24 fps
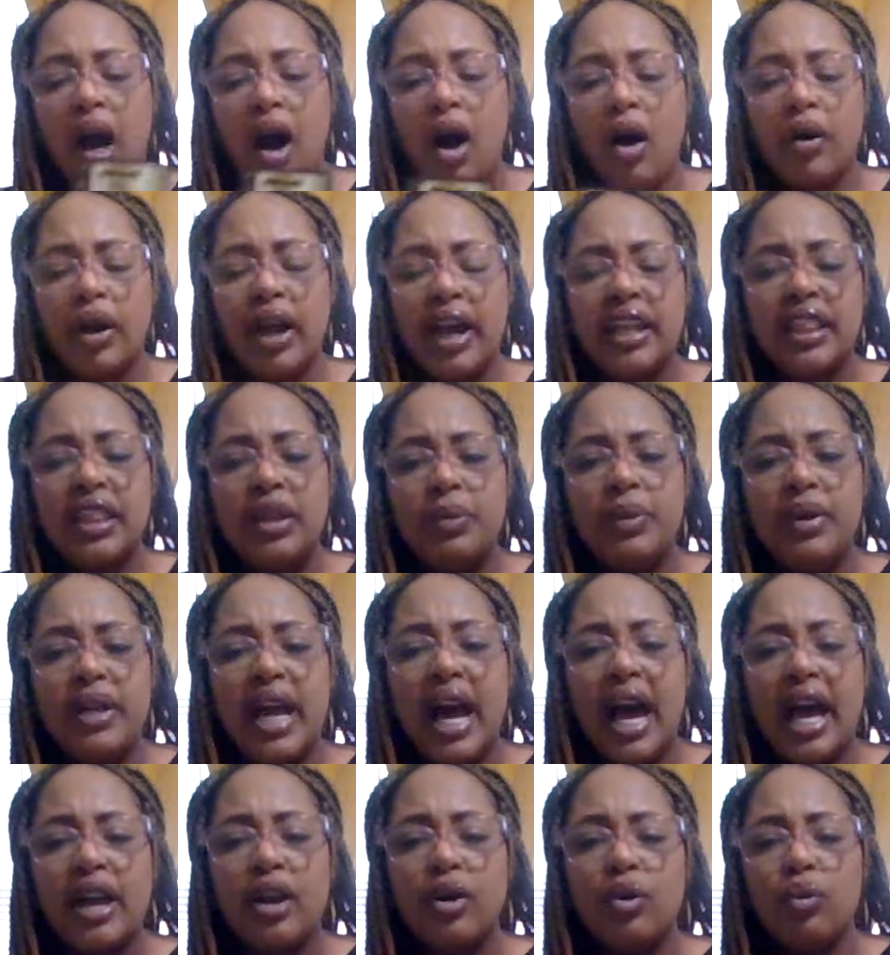Okay, and then we
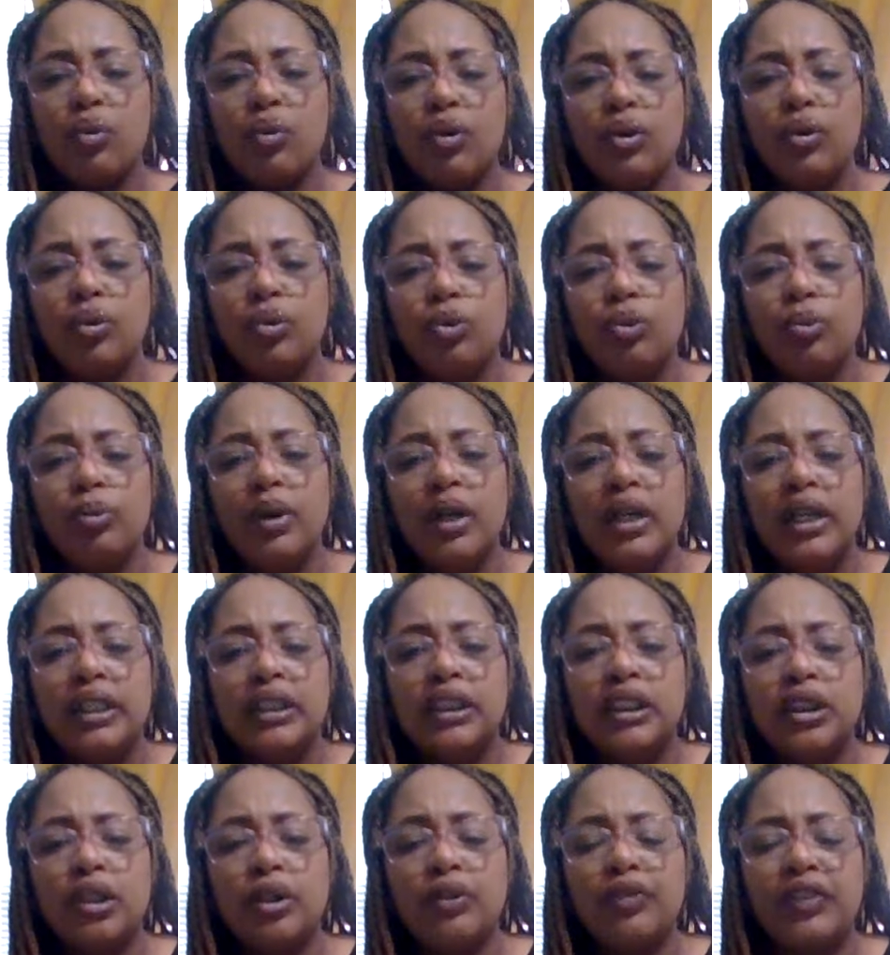got here room.
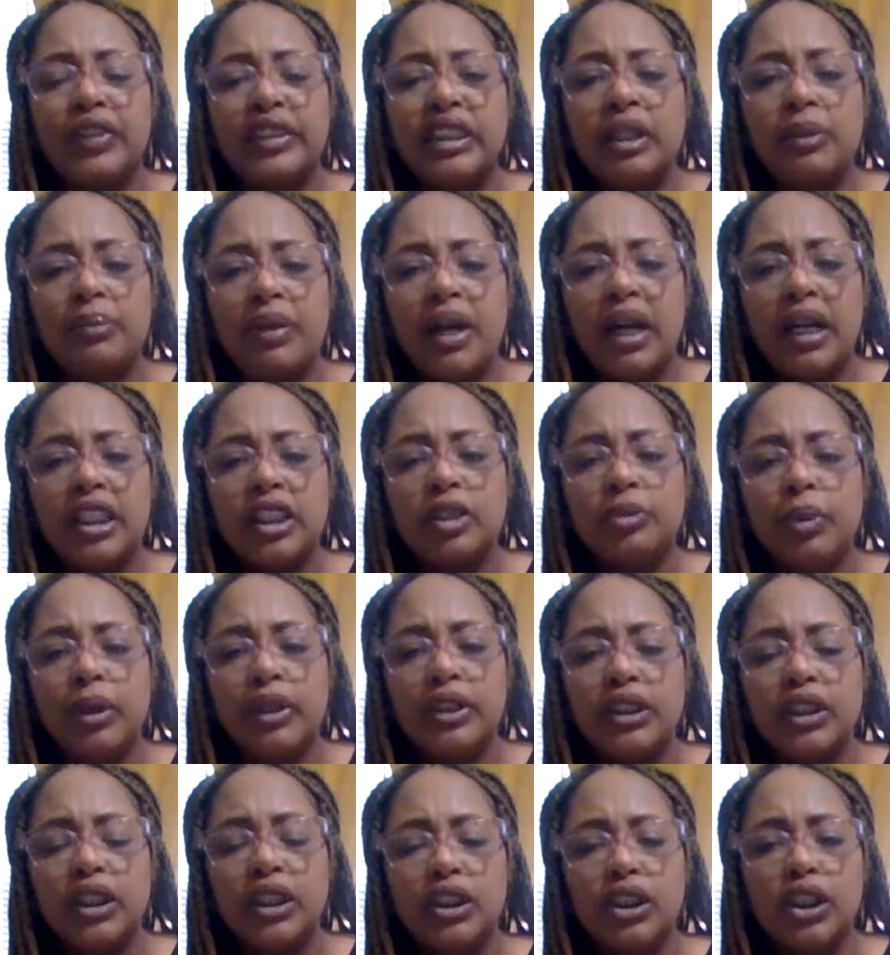So for some guy, this
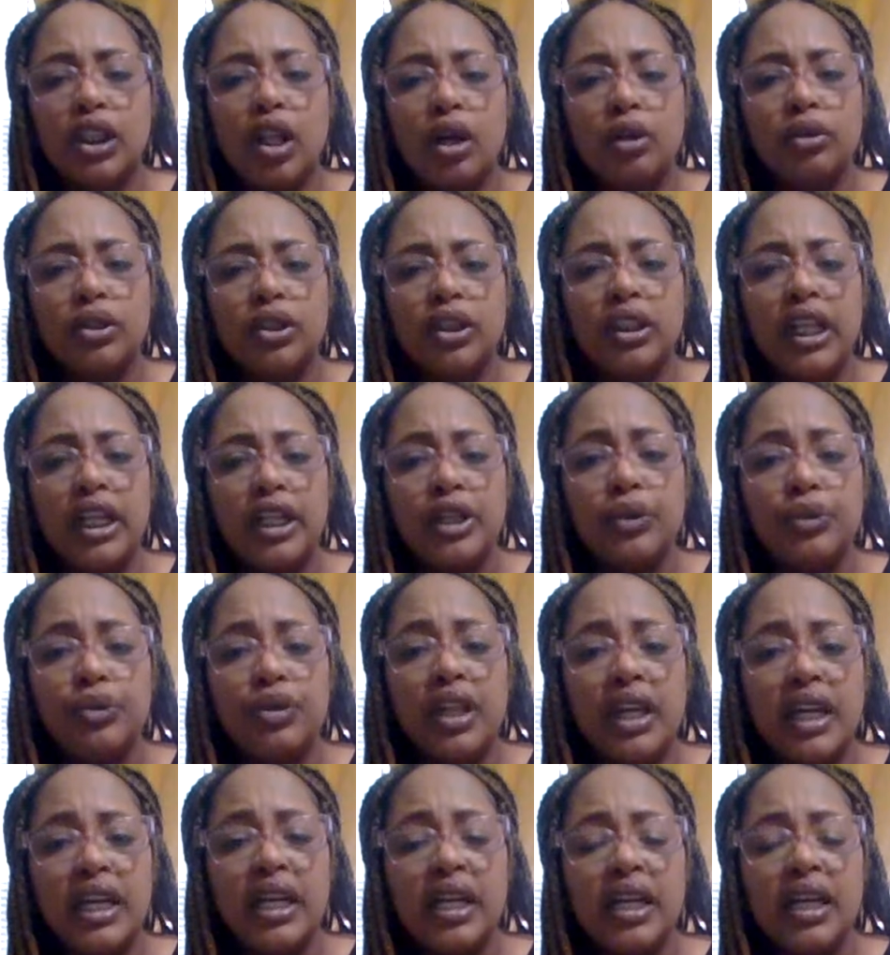person is closer than you
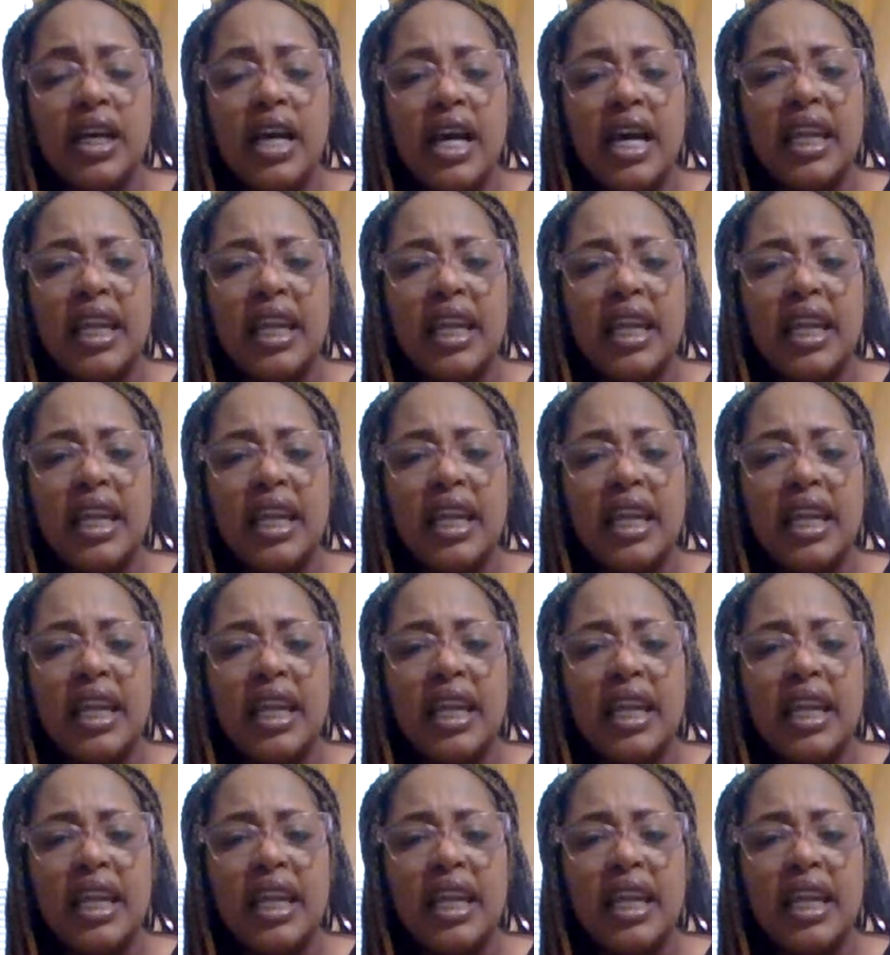think.